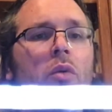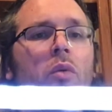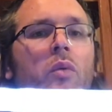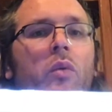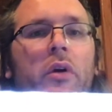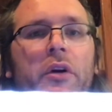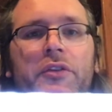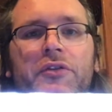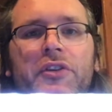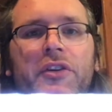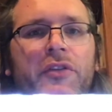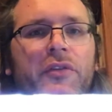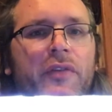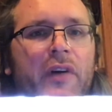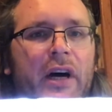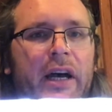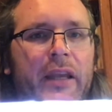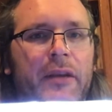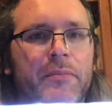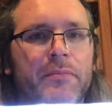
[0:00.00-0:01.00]
Works just
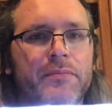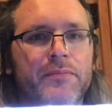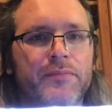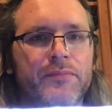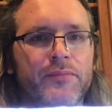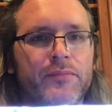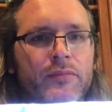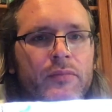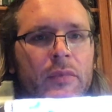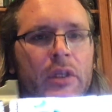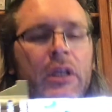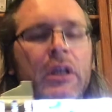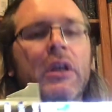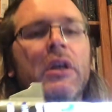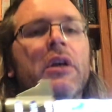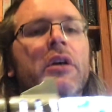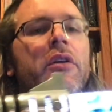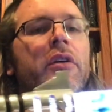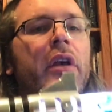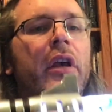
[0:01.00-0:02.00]
fine.
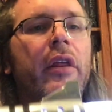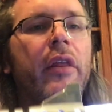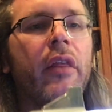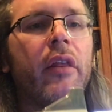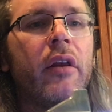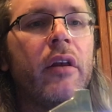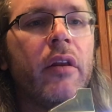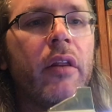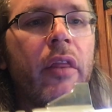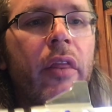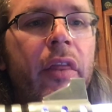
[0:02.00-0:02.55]
Okay.